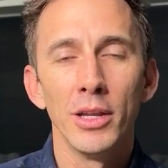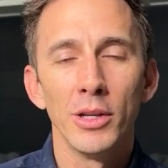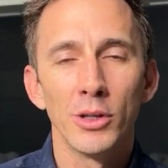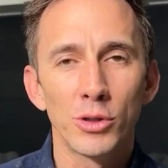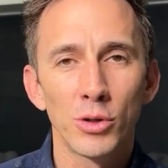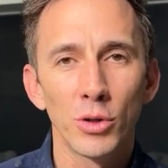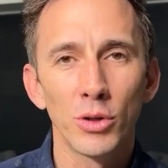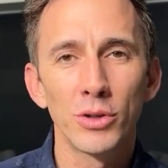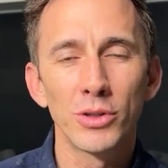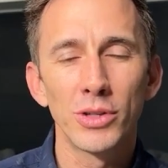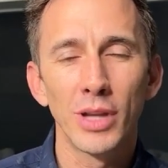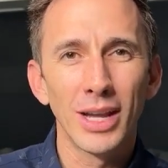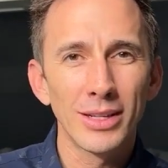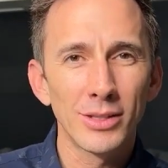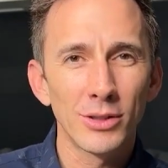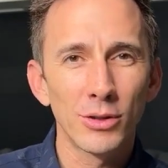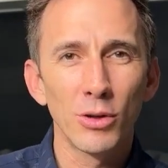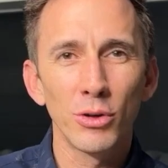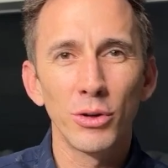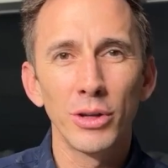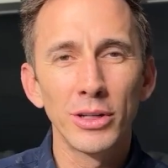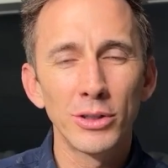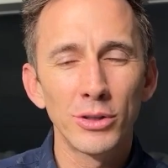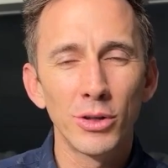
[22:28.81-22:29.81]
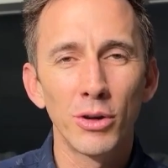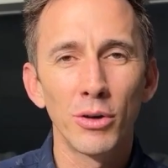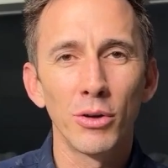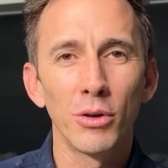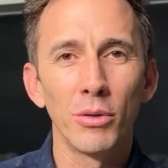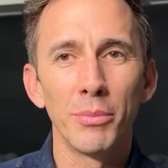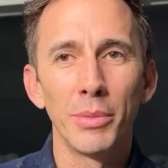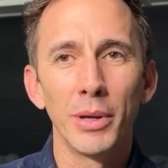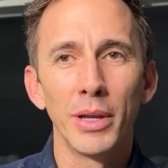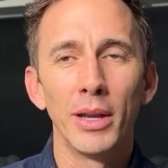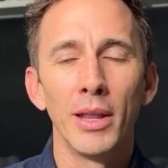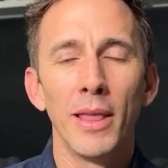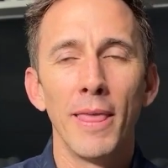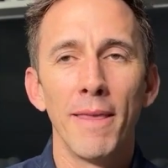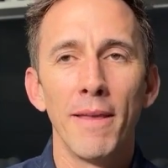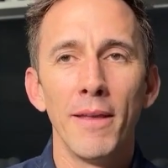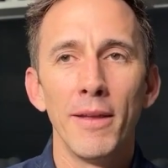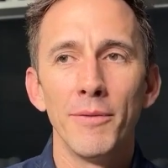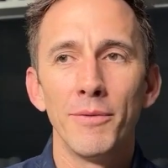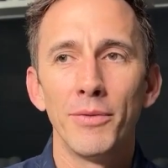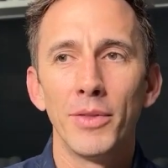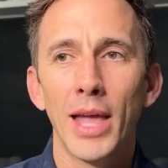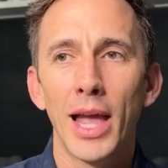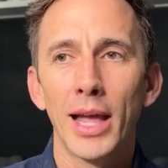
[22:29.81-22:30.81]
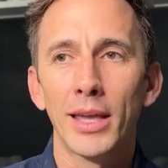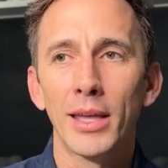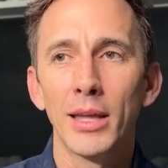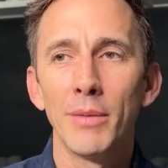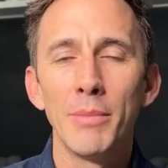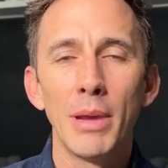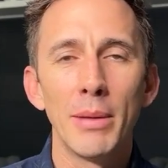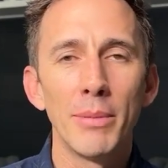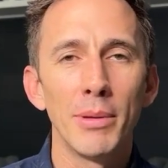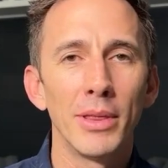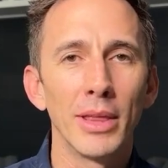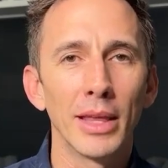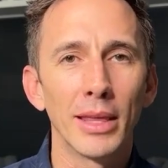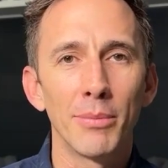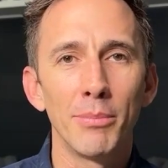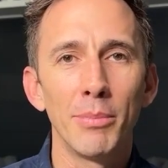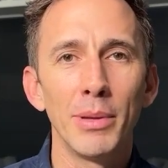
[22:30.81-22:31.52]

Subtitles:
So there's external, internal, but that can maybe